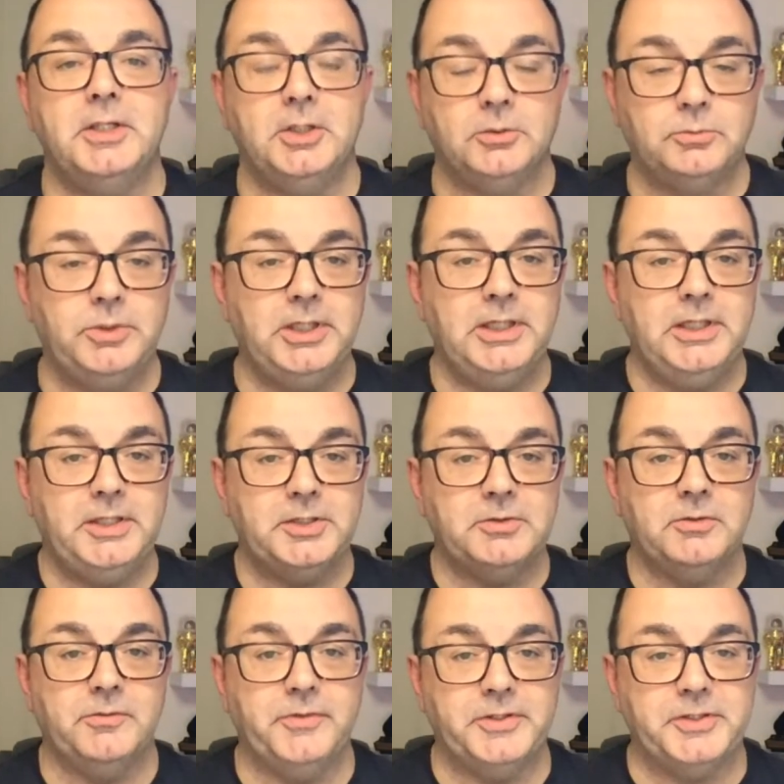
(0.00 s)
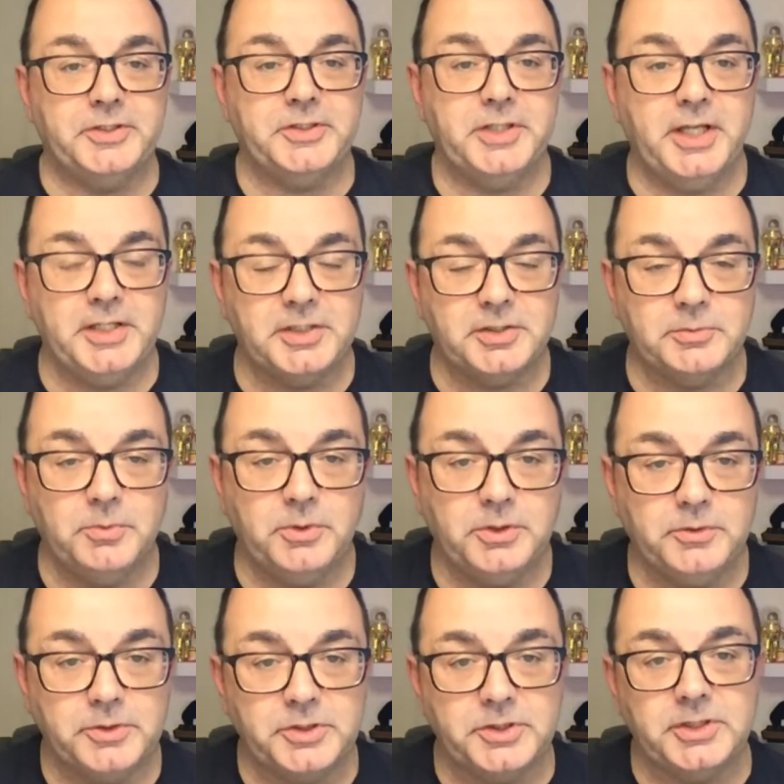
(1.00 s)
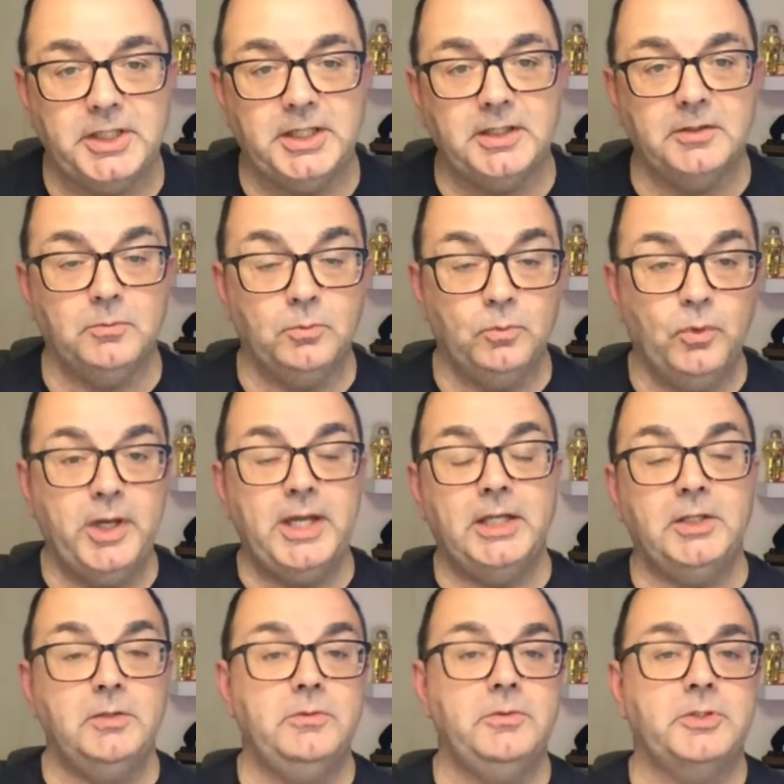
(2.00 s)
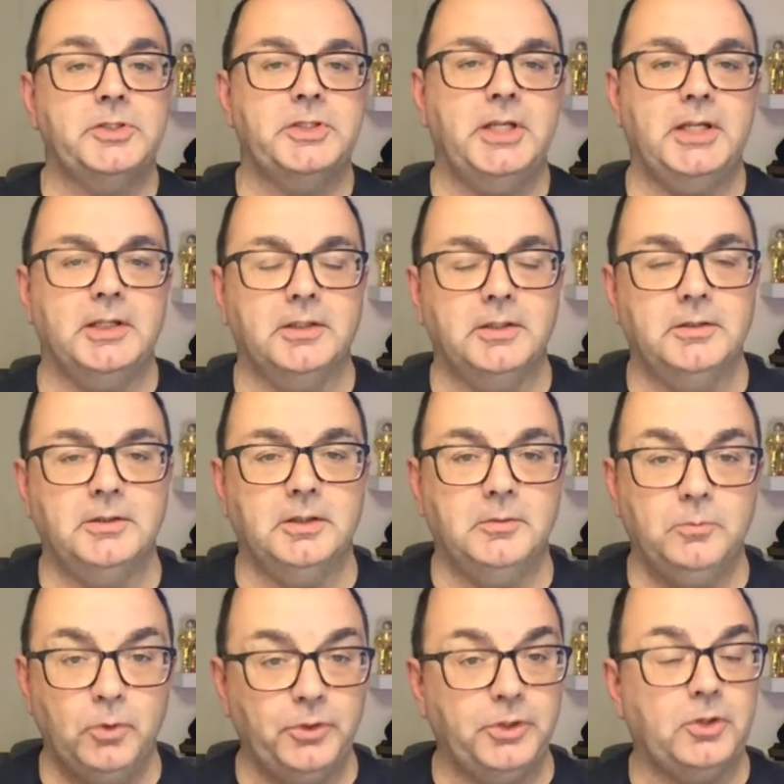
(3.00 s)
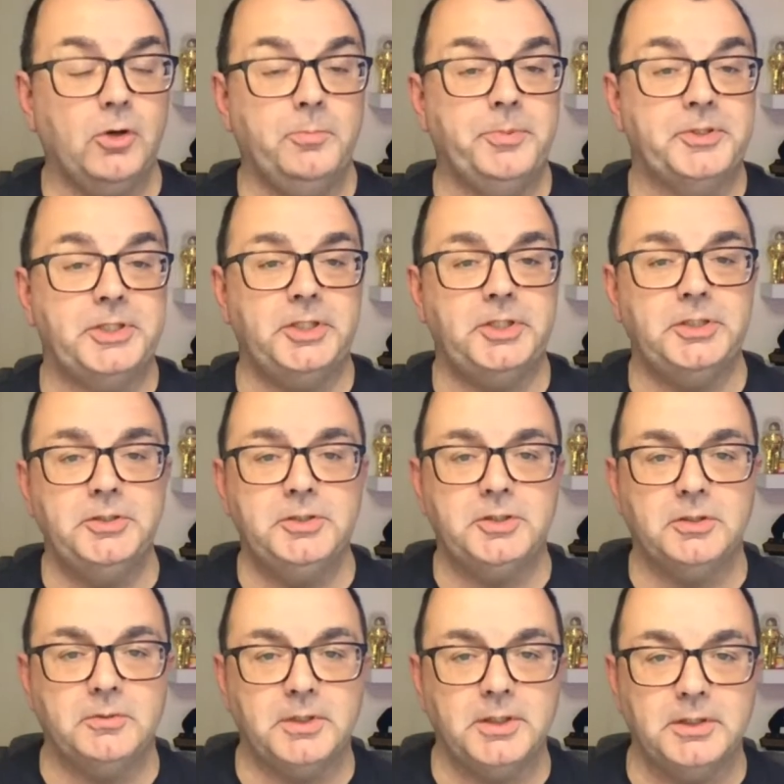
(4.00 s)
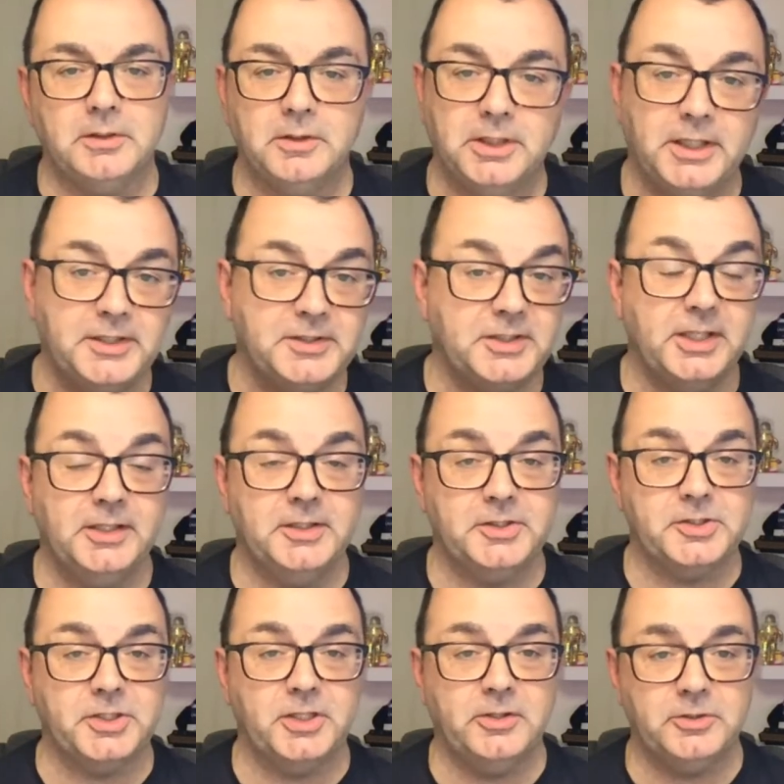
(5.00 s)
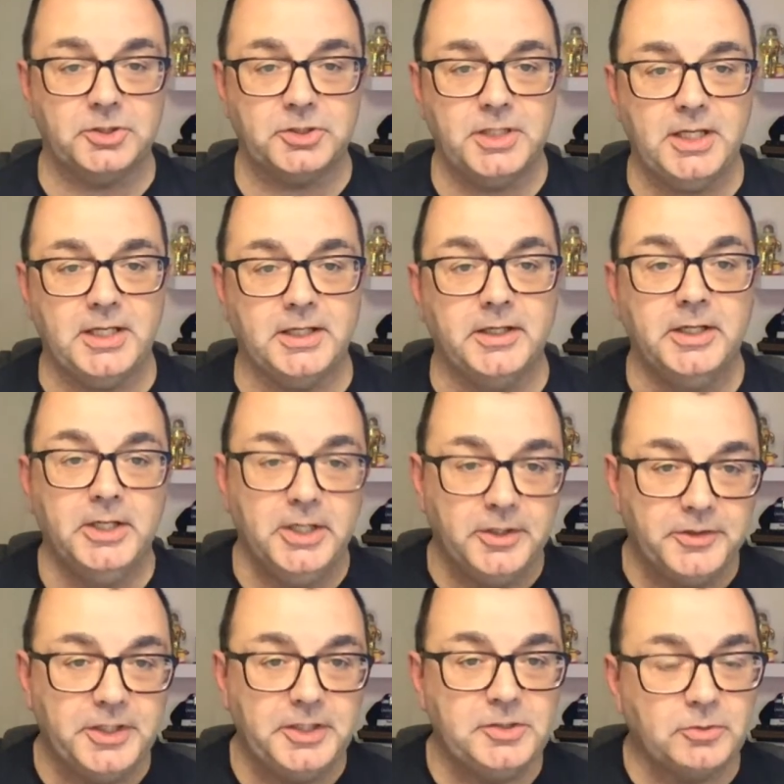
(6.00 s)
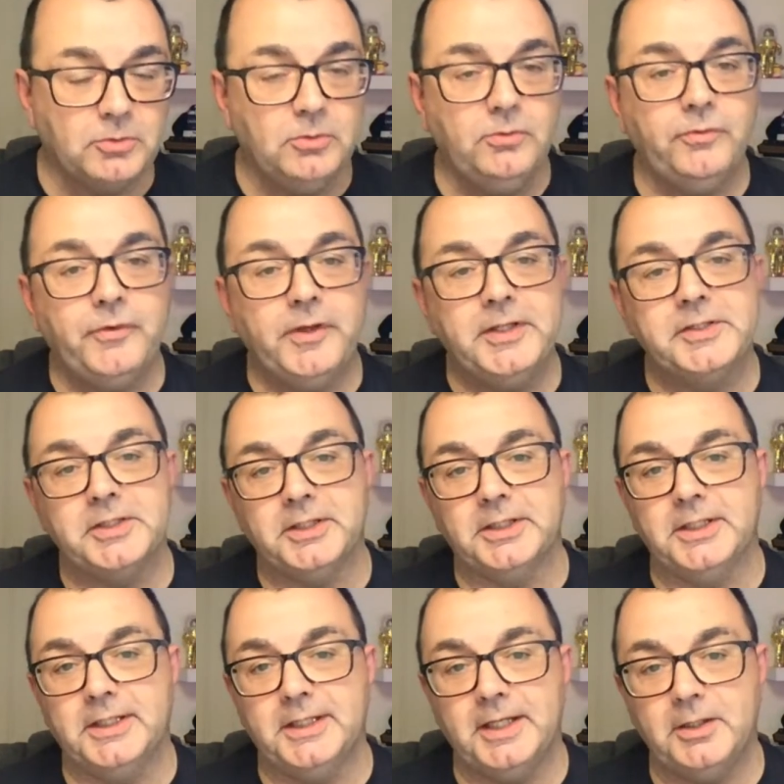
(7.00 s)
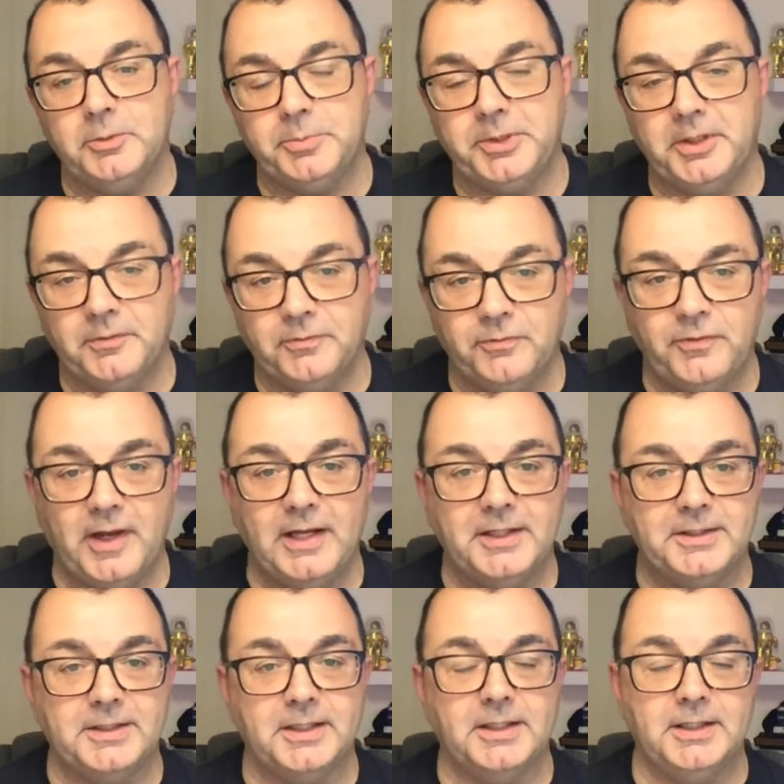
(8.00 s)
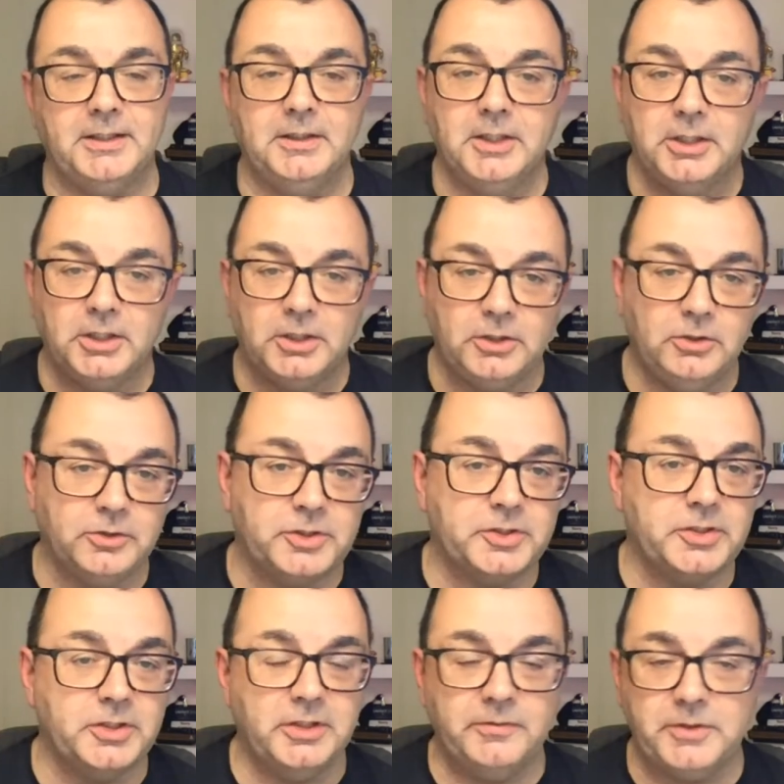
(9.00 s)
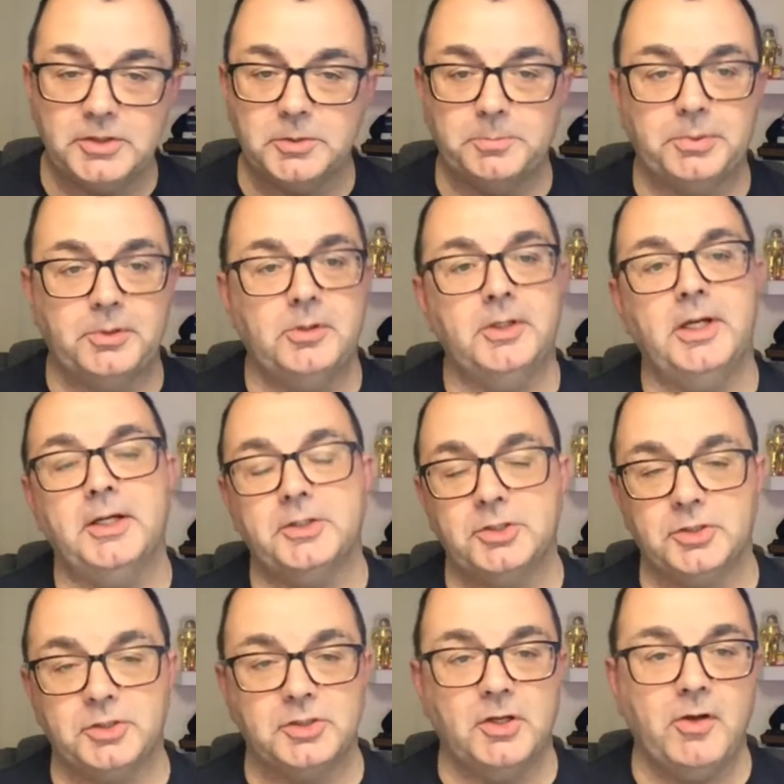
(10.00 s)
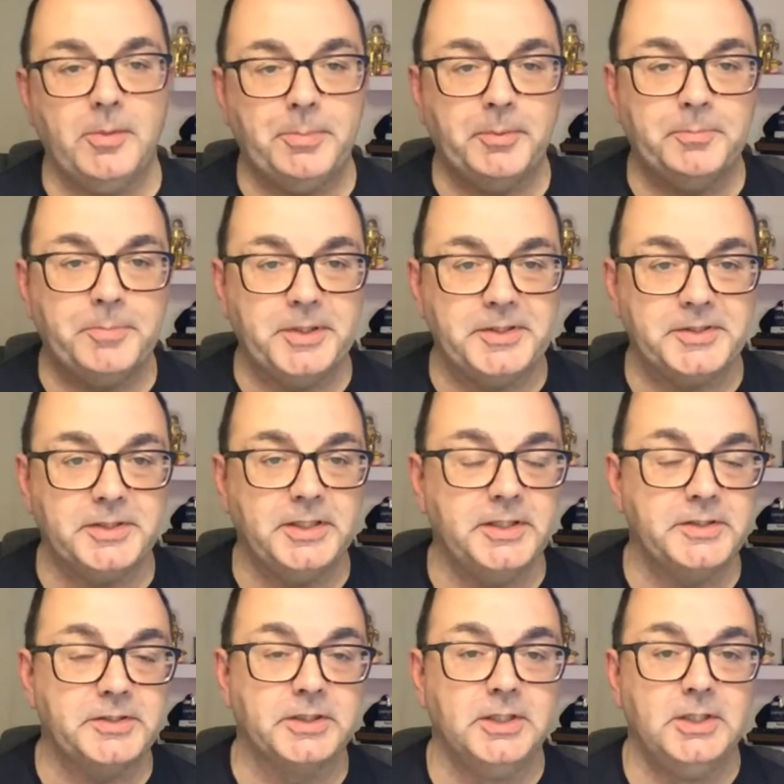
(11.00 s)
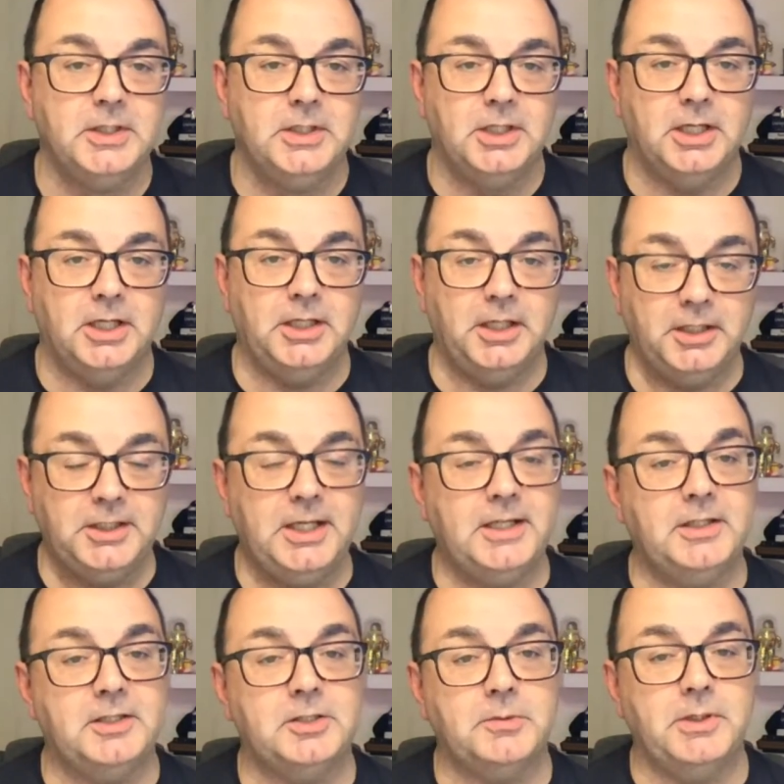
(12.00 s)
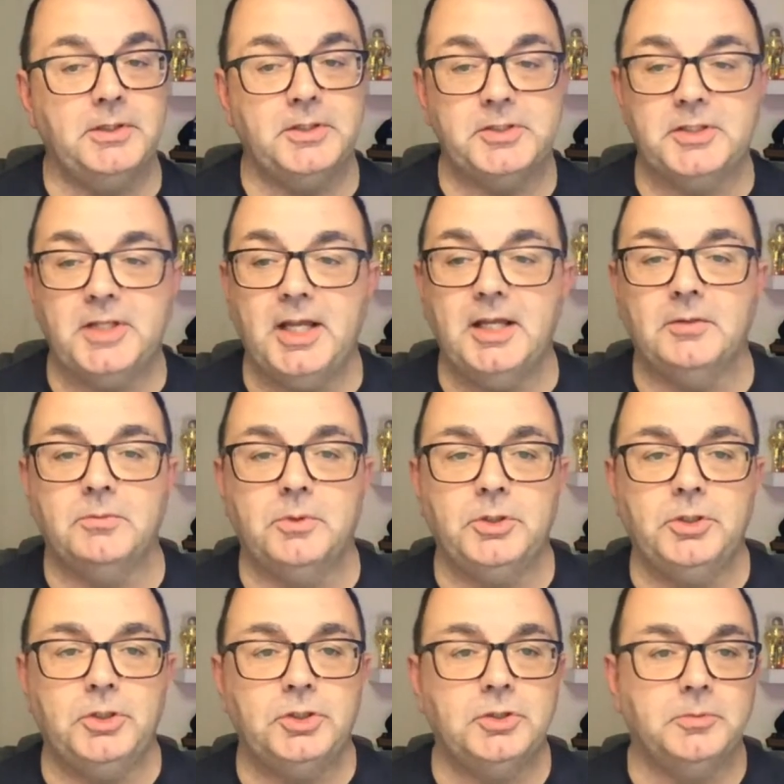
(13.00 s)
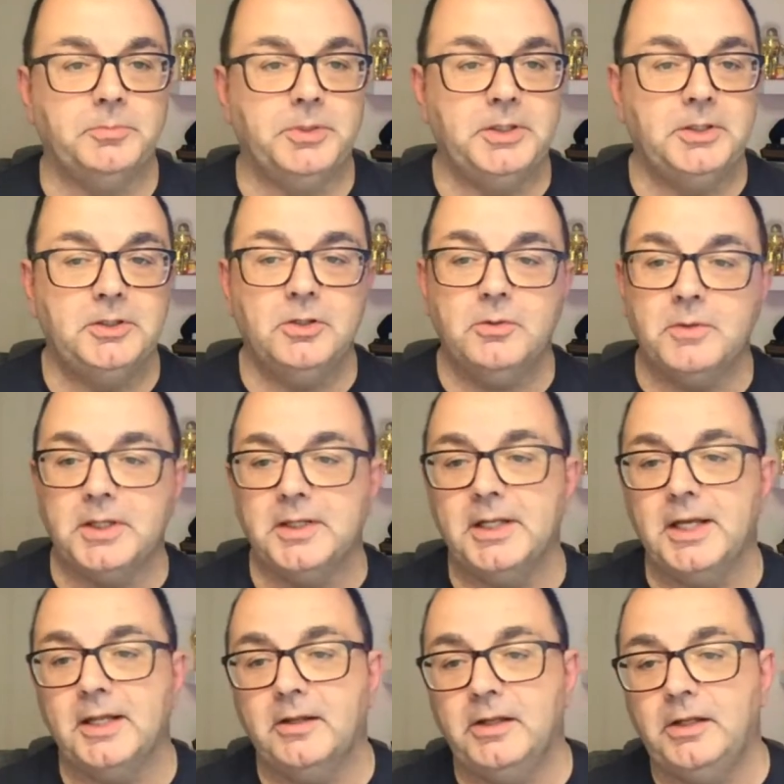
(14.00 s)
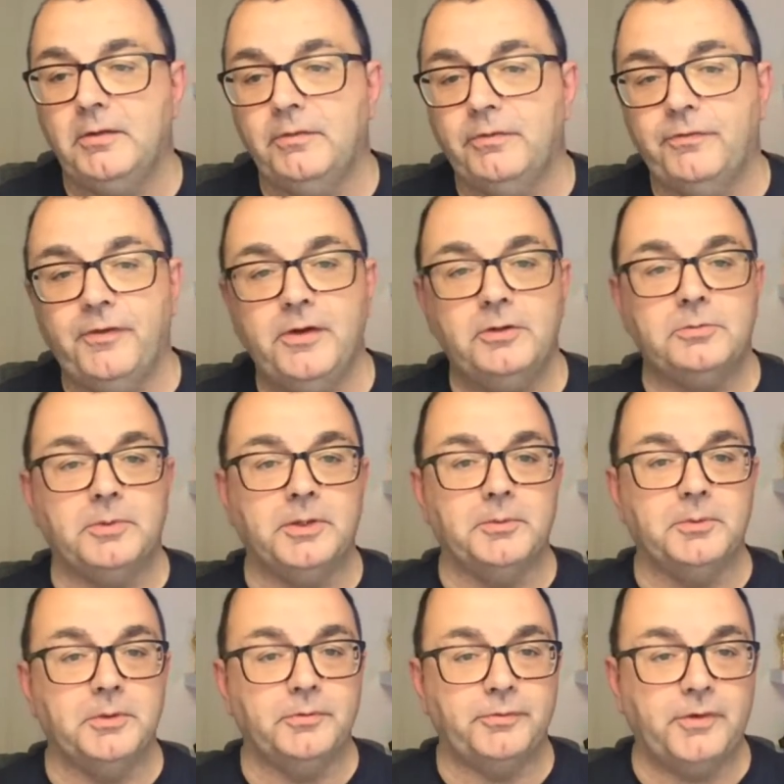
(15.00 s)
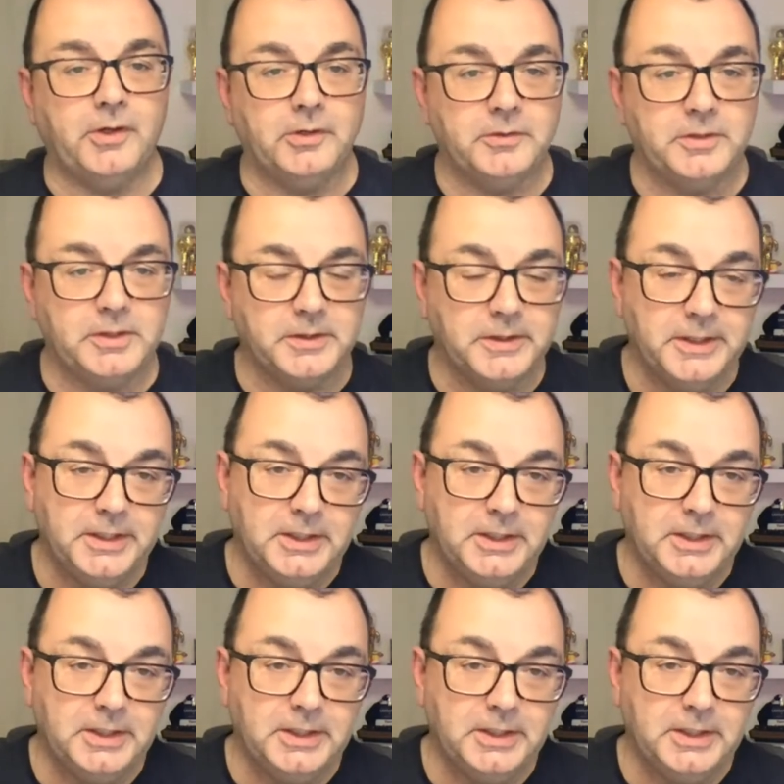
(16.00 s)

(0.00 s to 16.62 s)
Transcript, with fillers: really sort of assess what you're seeing and where you sit and, and what the competition's doing and is there the search there these are all things that are going to help you validate your service your product your type of business and, and get you to understand what you should be doing now the third one i want to throw at you